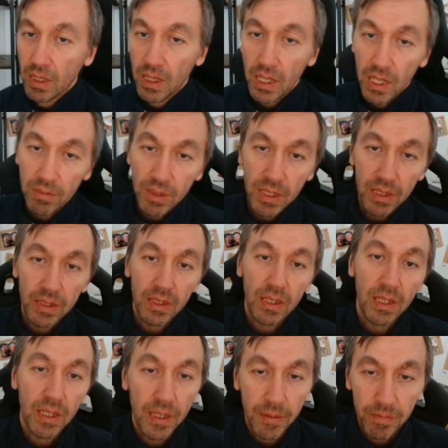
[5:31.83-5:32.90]
I mean,
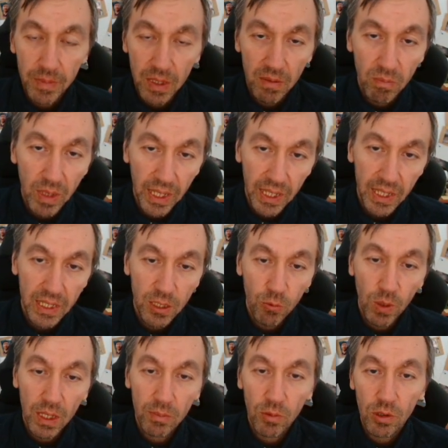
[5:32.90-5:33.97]
if black has
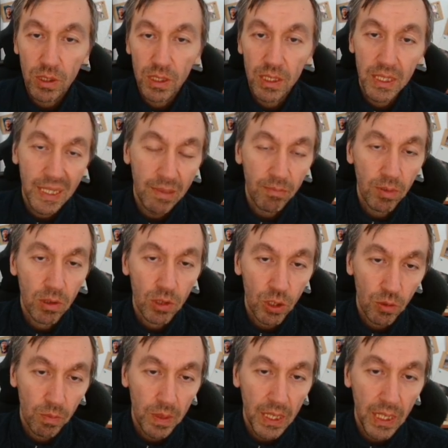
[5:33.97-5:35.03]
one more tempo
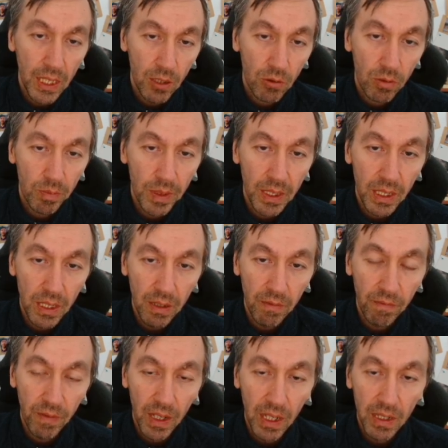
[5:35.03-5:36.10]
to play, he will play
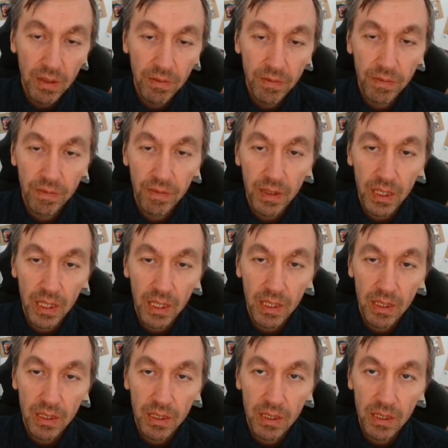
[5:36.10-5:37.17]
e5,
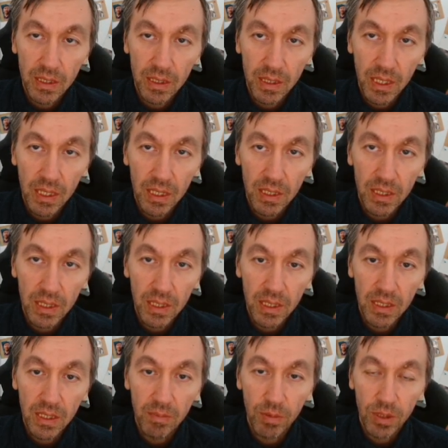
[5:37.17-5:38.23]
and king is
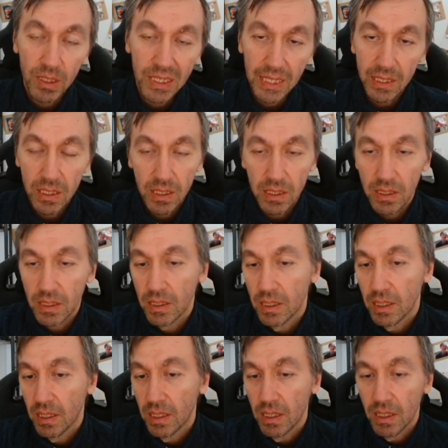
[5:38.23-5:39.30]
easily protected.
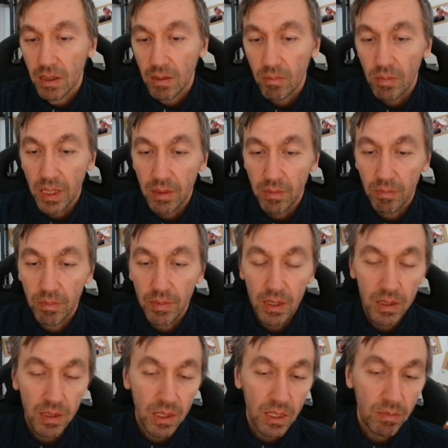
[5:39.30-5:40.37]
Black,
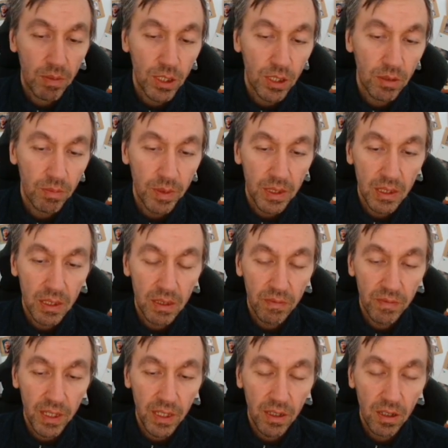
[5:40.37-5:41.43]
this bishop is
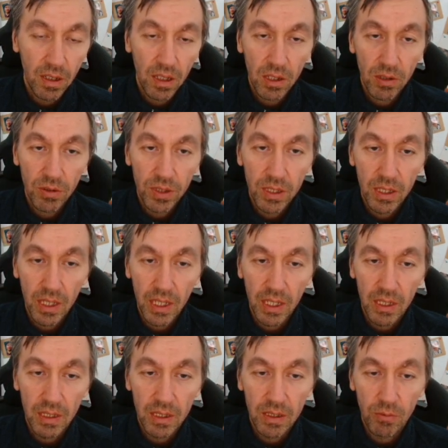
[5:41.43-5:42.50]
very closed,
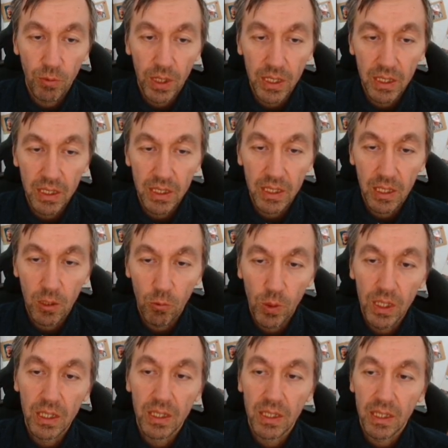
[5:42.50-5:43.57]
and white is stuck
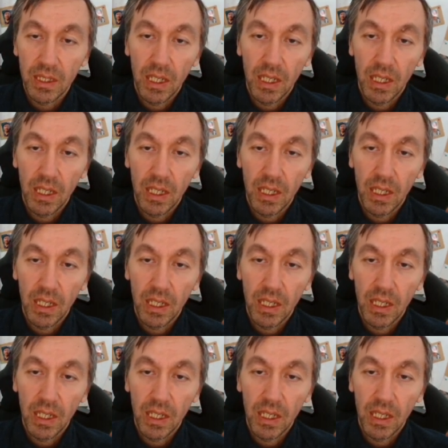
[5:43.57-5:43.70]
weaknesses.